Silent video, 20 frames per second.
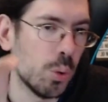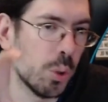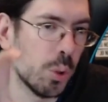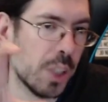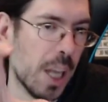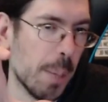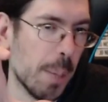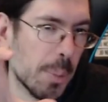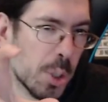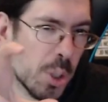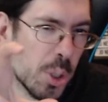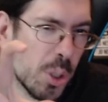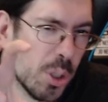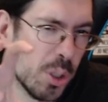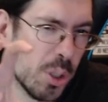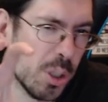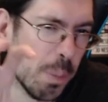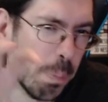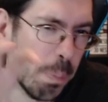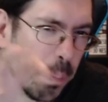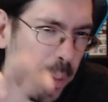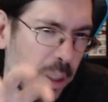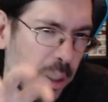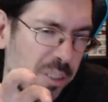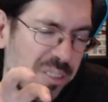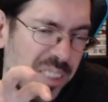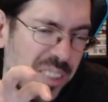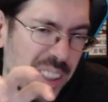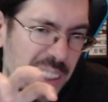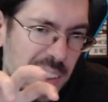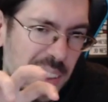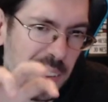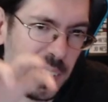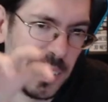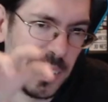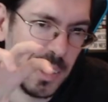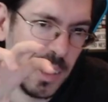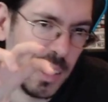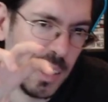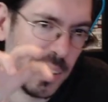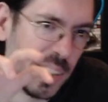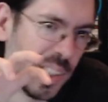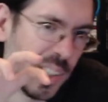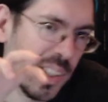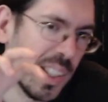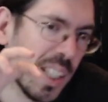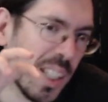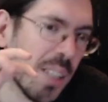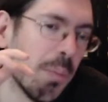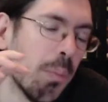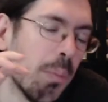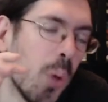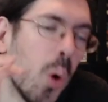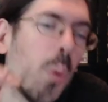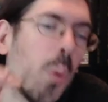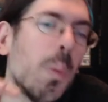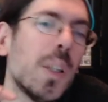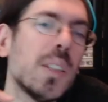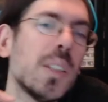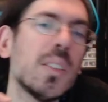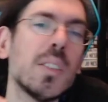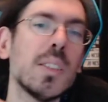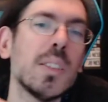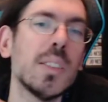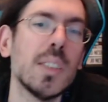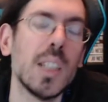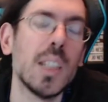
to capture the perfect artistic moment,